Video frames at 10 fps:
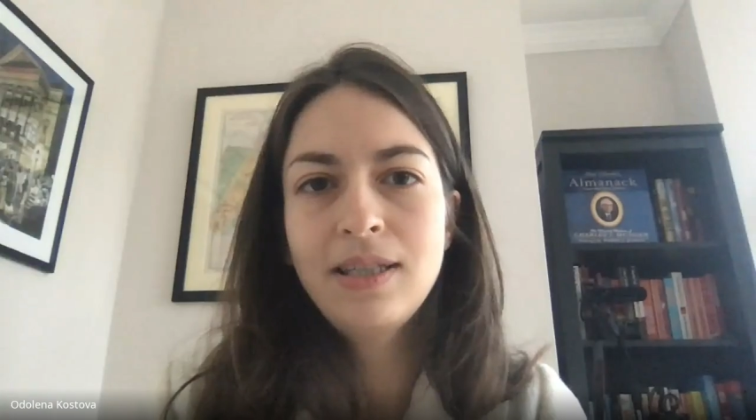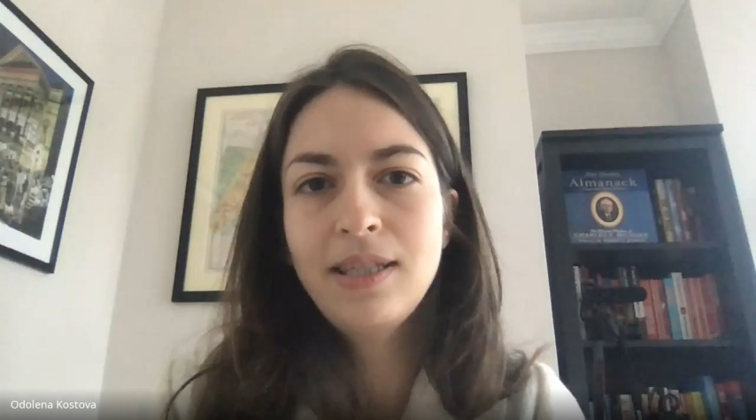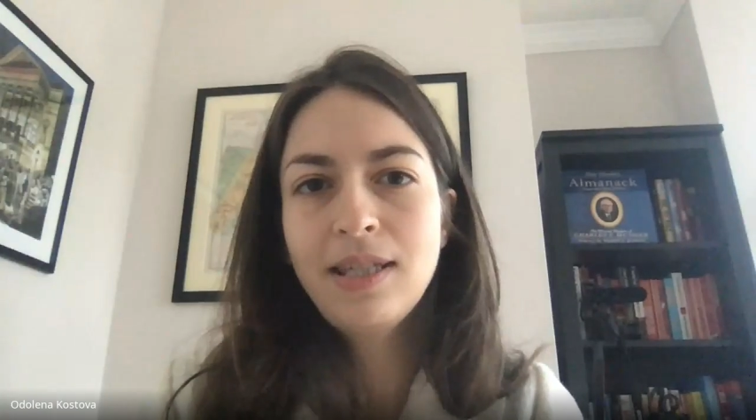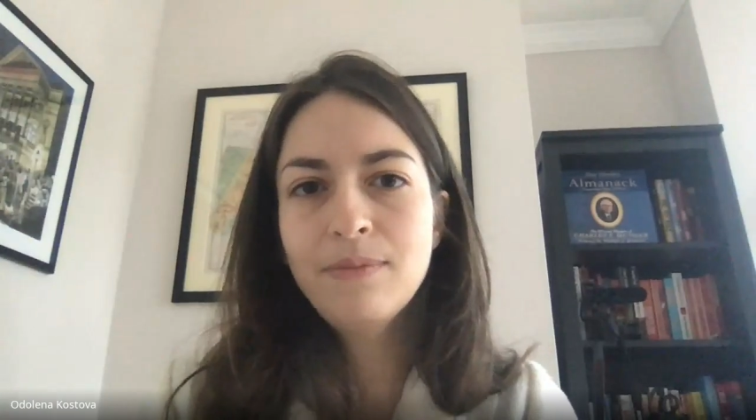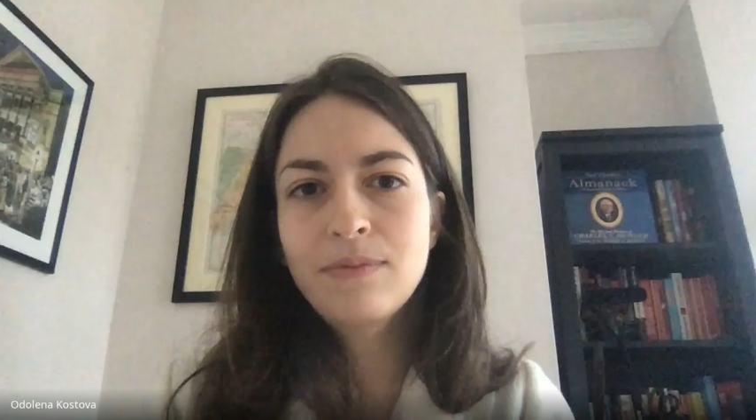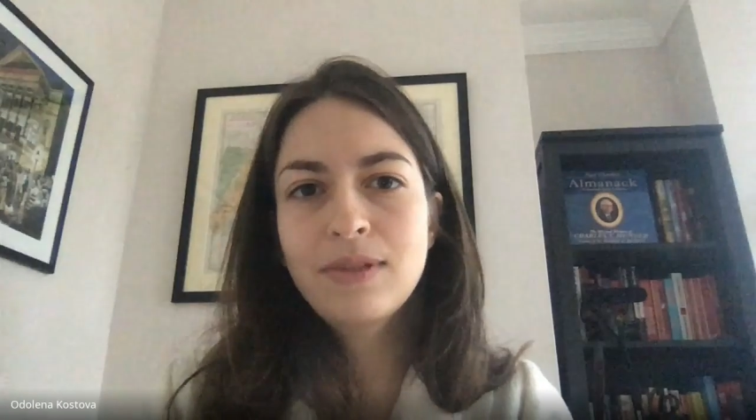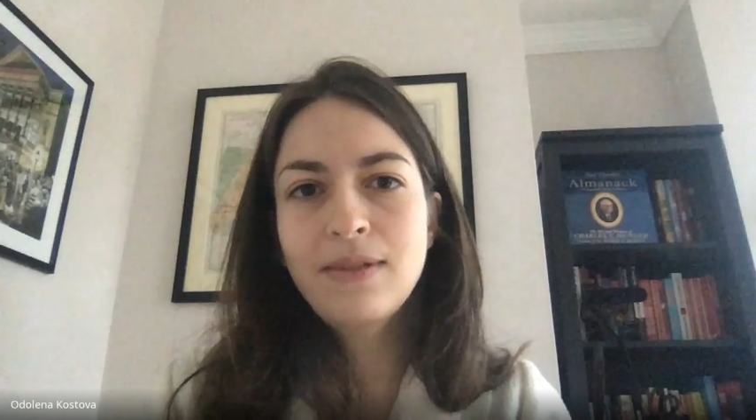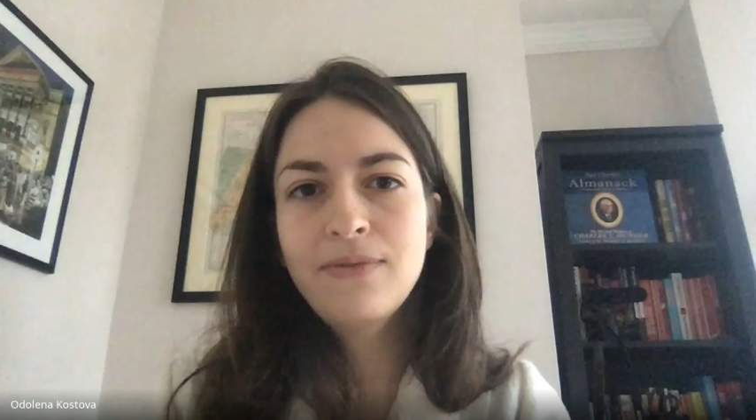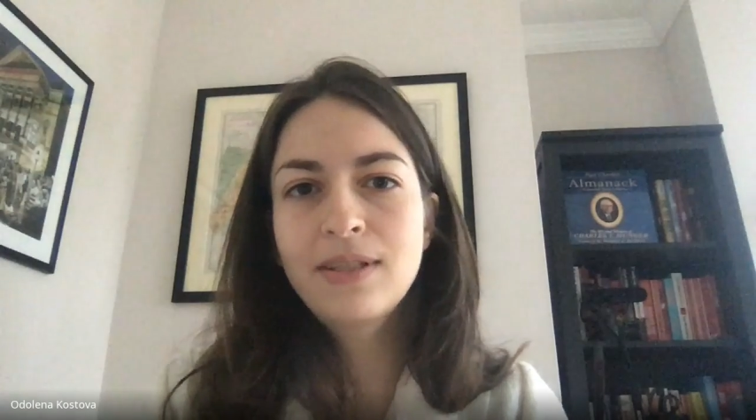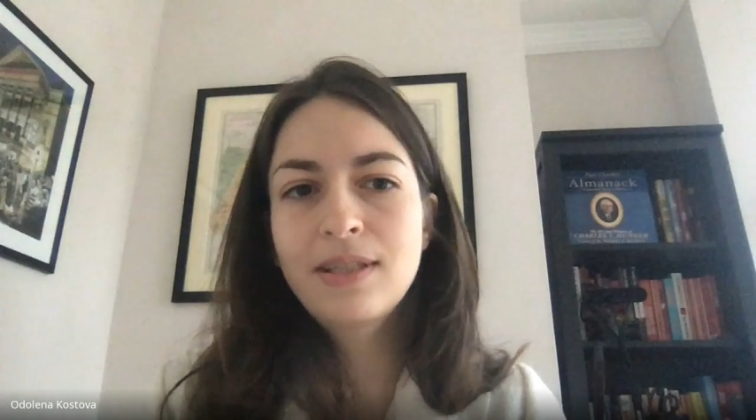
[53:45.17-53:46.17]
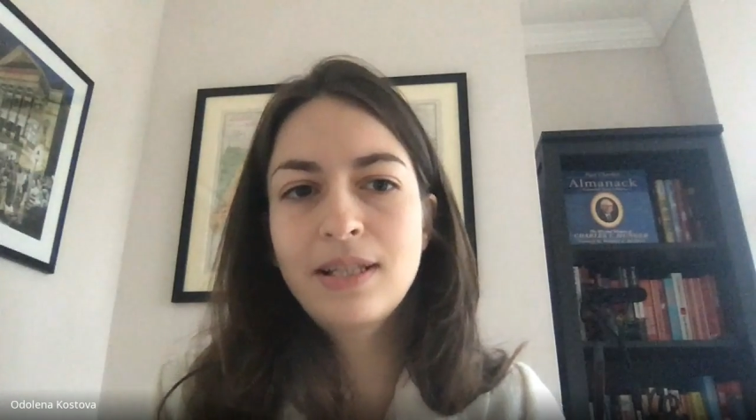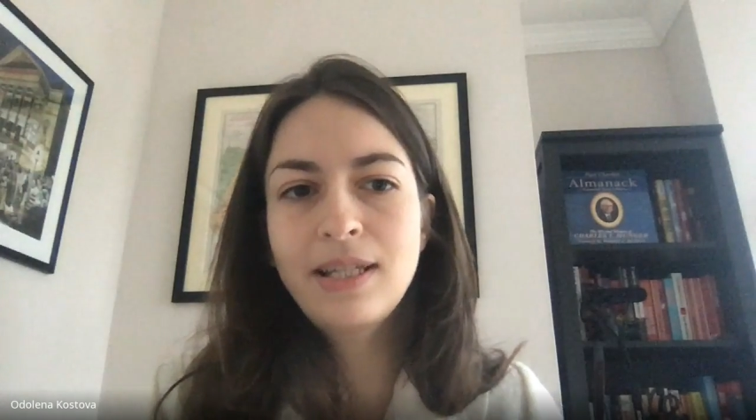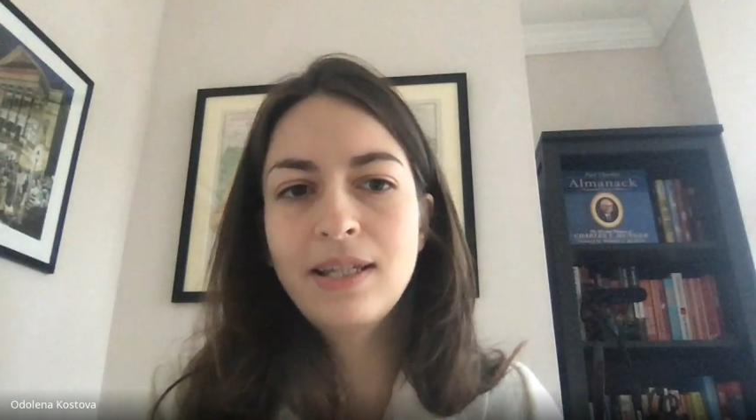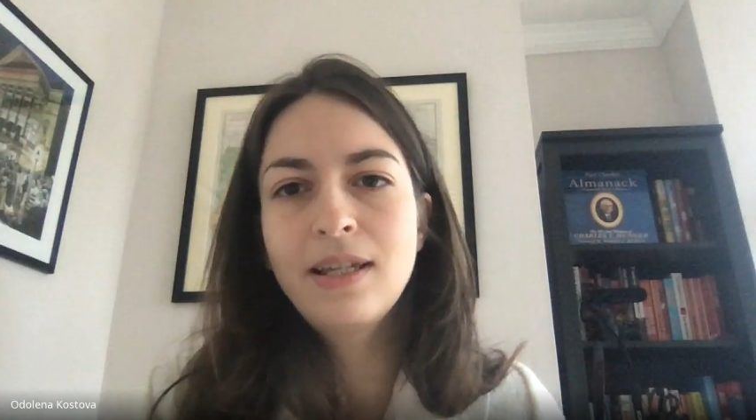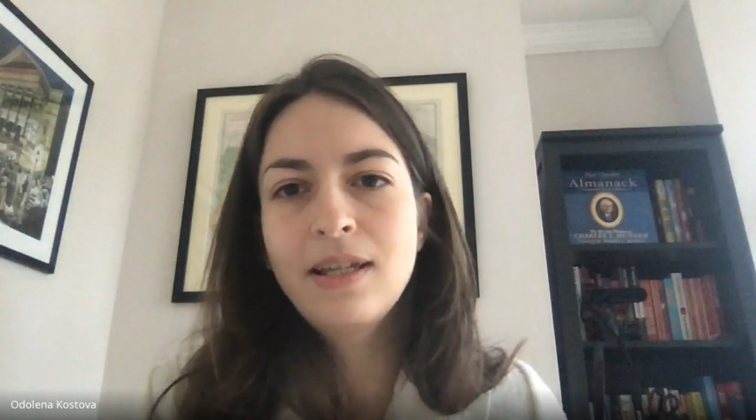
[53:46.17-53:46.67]
yeah,
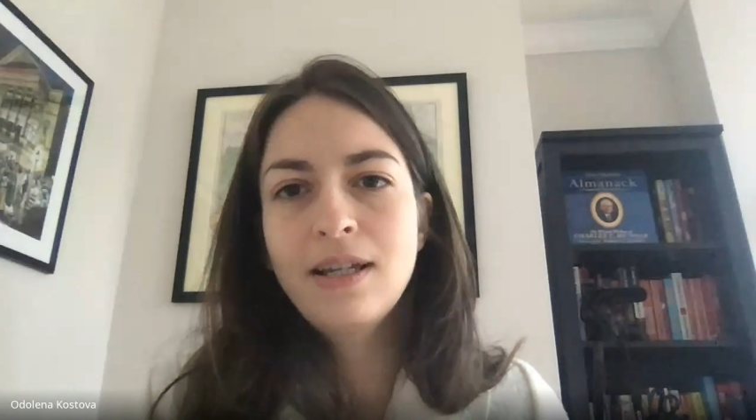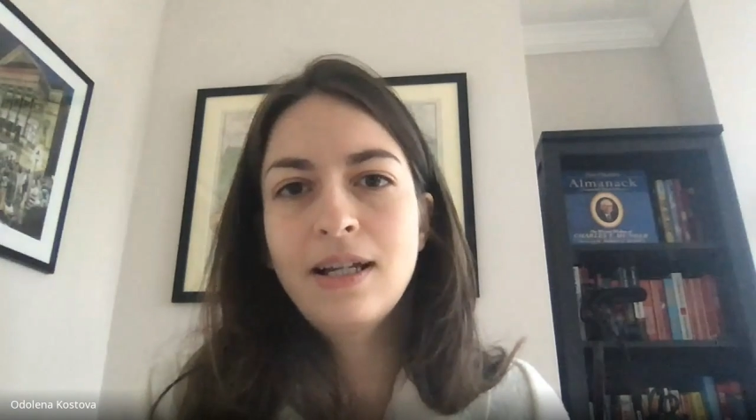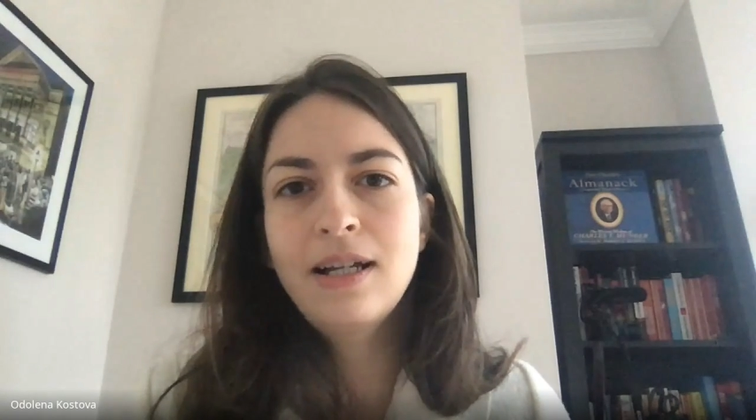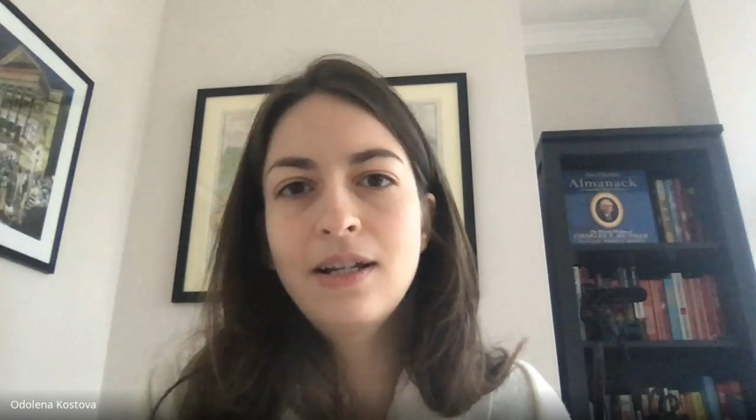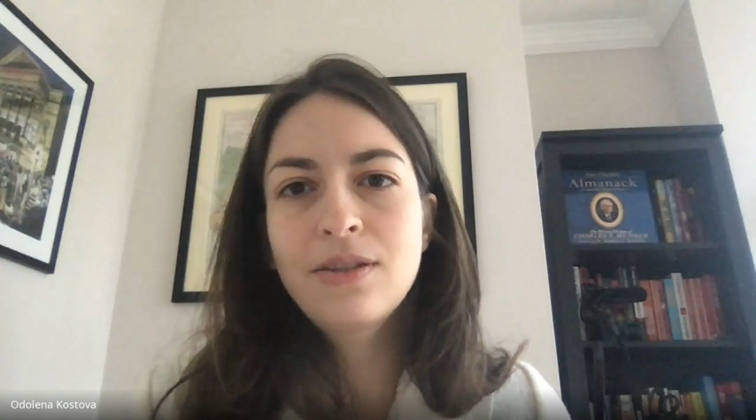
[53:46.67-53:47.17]
definitely. Uh,